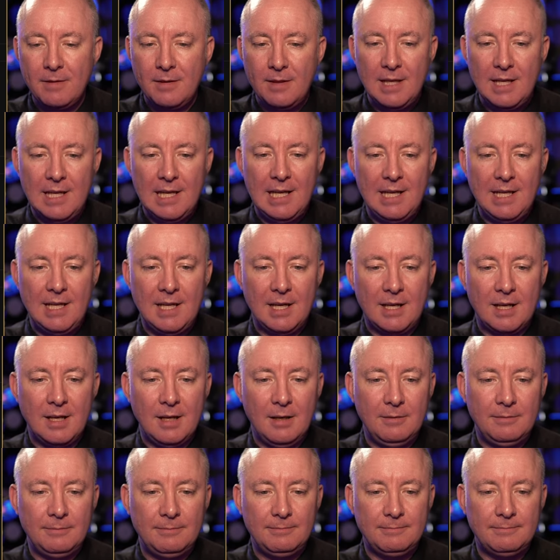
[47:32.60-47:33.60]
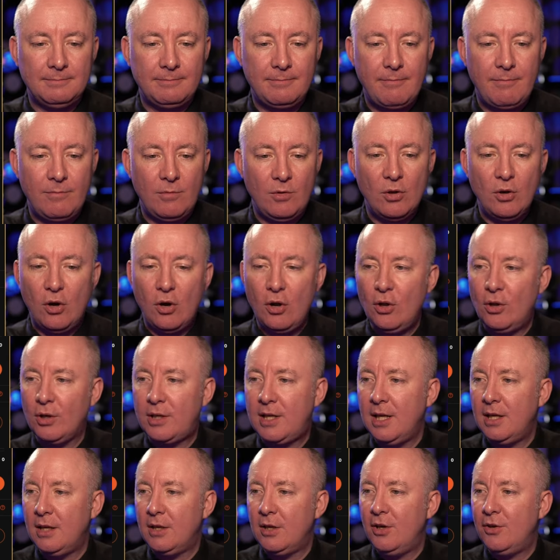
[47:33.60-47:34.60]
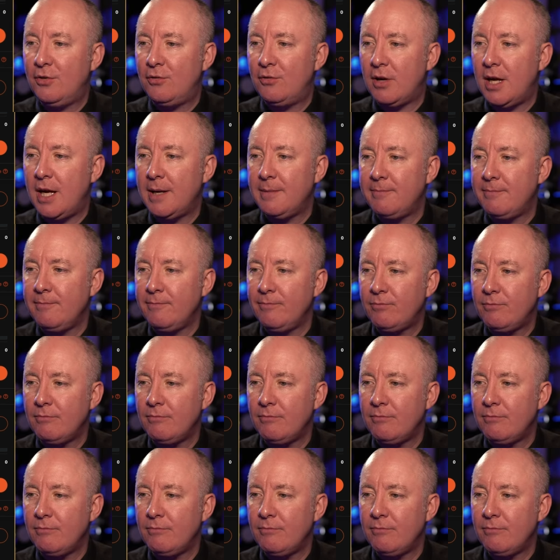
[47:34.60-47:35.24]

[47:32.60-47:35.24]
There you go. Not looking good, right?